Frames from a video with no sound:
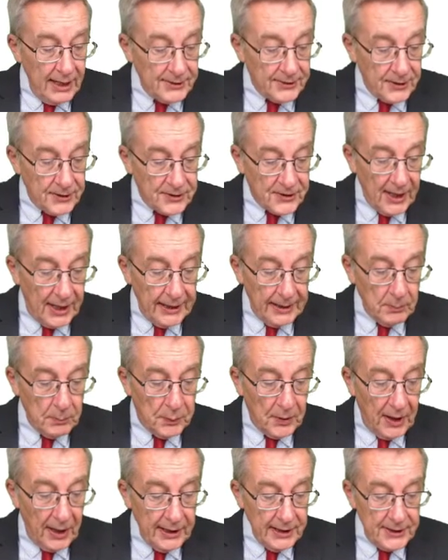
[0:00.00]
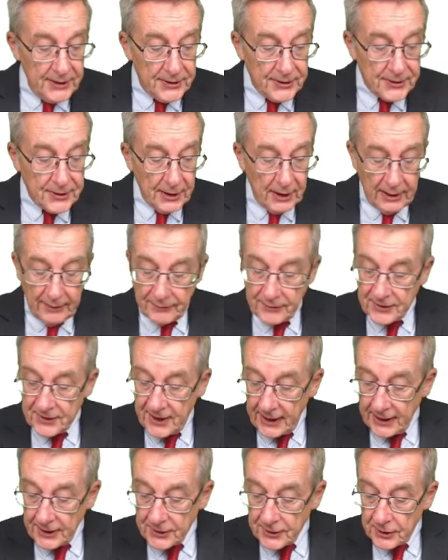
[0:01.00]
is the selling price of
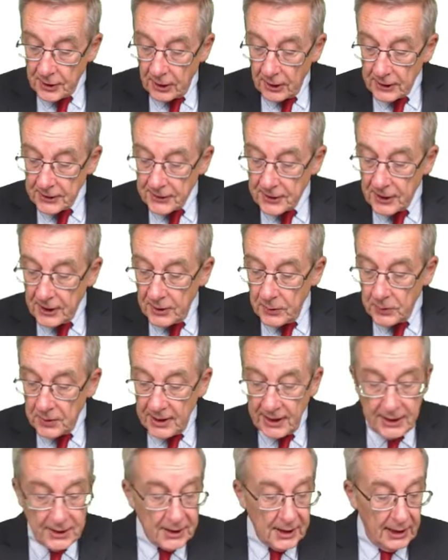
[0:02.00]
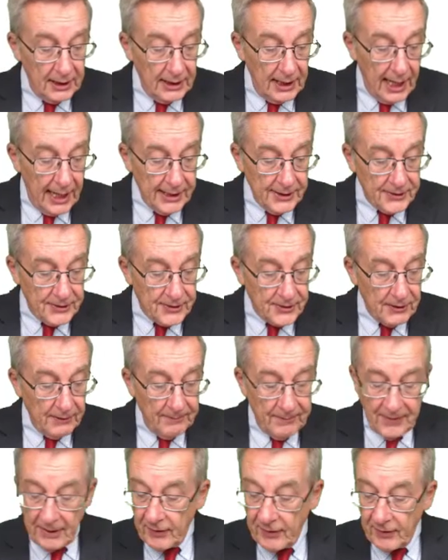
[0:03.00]
$6 a unit
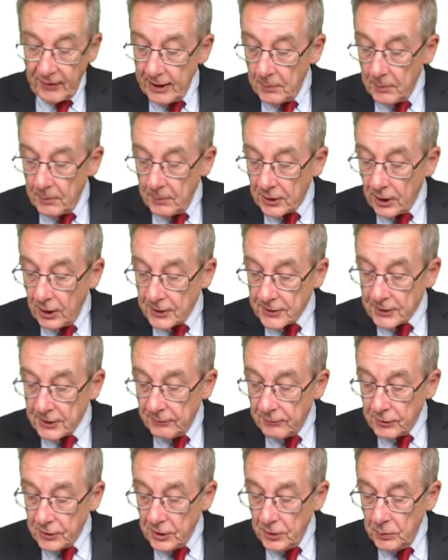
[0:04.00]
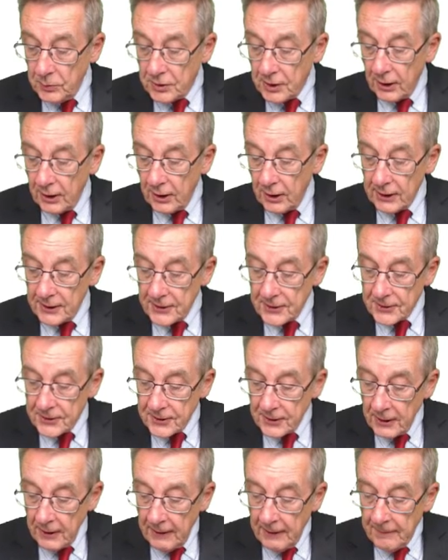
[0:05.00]
less the variable cost of
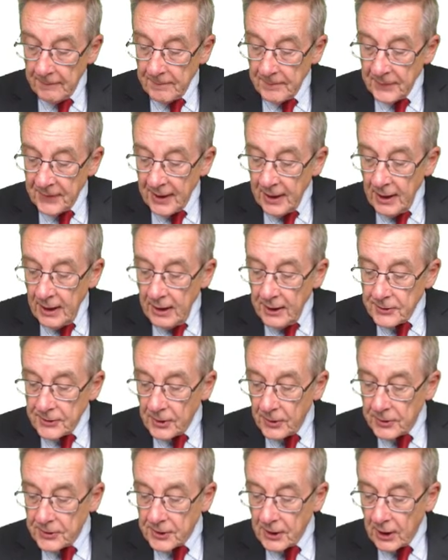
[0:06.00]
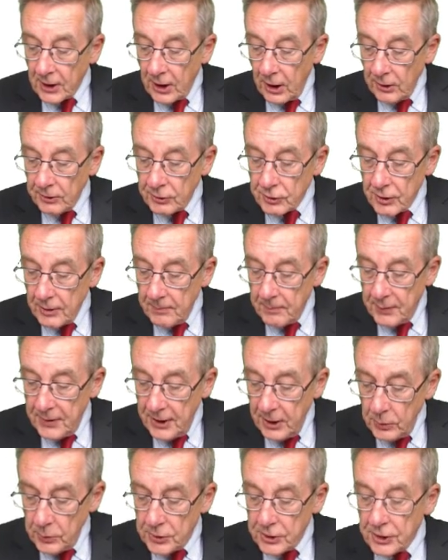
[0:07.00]
$2. So there's a
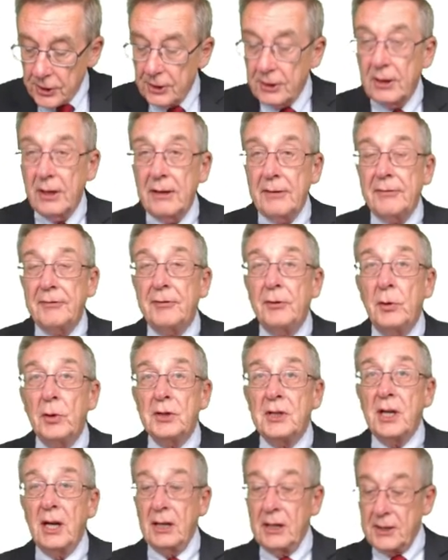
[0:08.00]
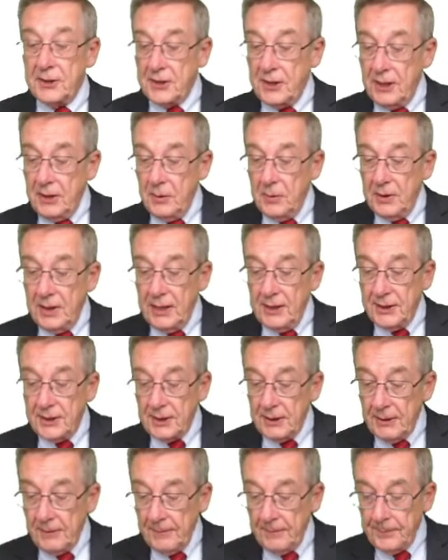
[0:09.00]
contribution of $4 a
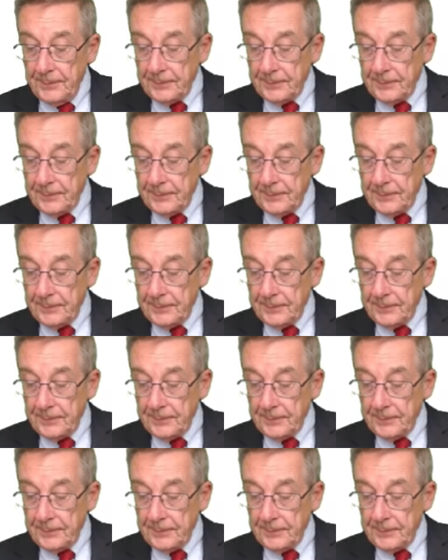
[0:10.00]
unit.